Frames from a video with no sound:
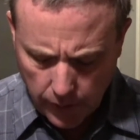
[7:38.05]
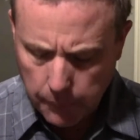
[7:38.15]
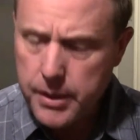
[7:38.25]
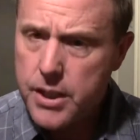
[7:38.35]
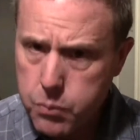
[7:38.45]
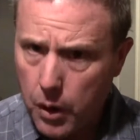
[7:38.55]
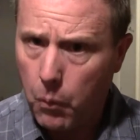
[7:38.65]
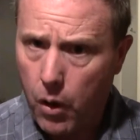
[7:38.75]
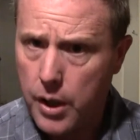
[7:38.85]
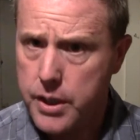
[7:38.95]
You just want
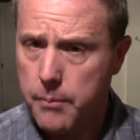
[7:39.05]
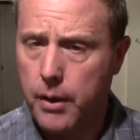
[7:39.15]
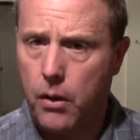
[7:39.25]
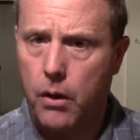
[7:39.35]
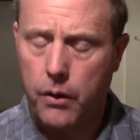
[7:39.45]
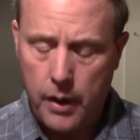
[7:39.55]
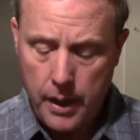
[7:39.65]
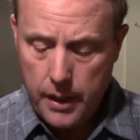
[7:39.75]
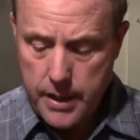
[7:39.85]
to wash it a bit longer.